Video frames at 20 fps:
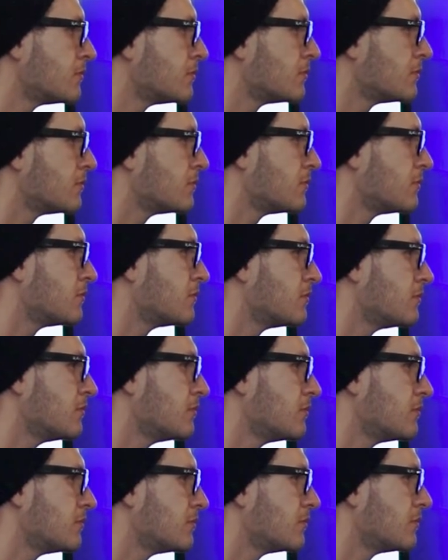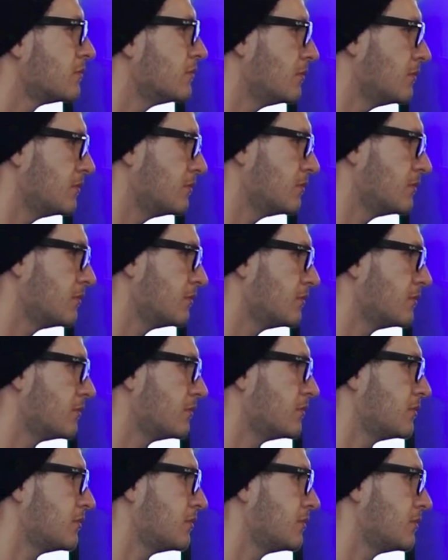
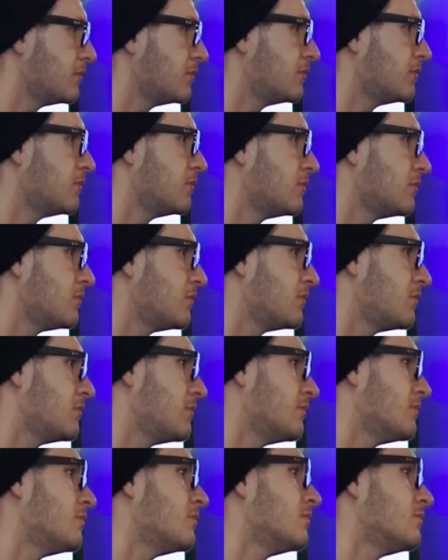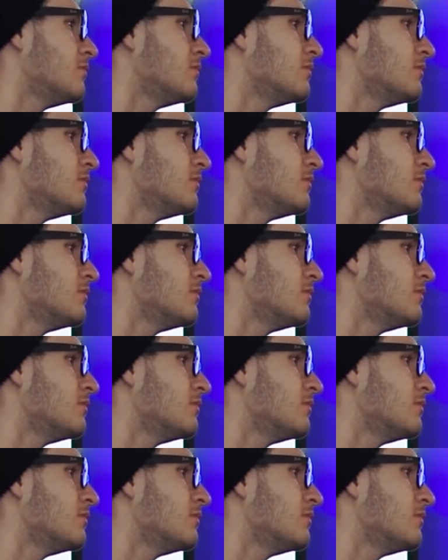This person isn't speaking.